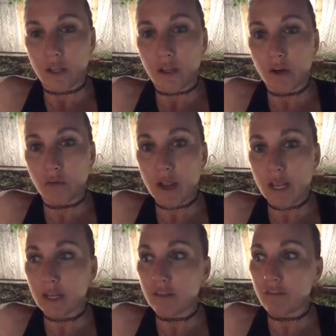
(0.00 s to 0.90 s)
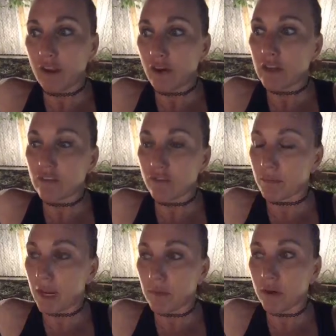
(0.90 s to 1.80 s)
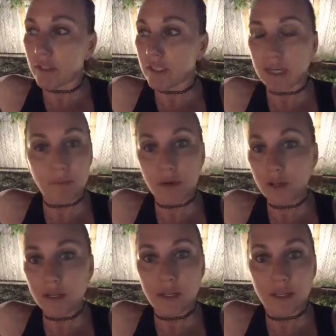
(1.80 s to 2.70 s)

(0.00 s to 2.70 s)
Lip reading: You know, Ryan, it varies from neighborhood to neighborhood